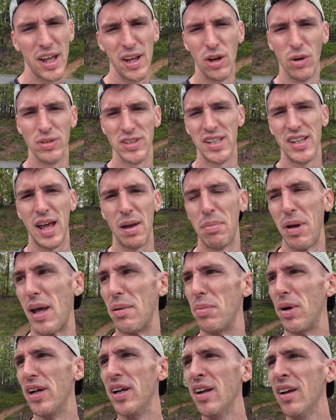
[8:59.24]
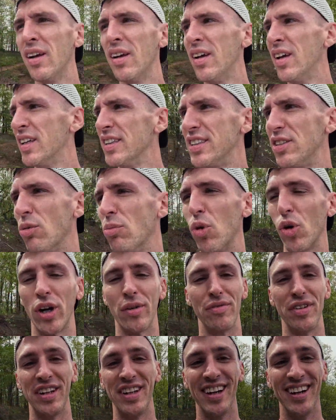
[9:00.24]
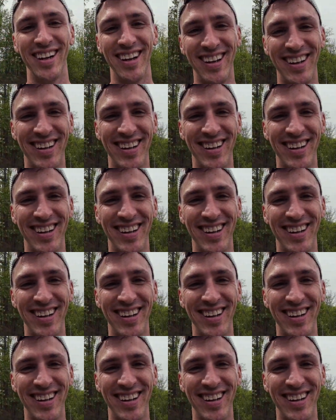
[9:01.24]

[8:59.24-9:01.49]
hill wasn't that bad, but still more convenient.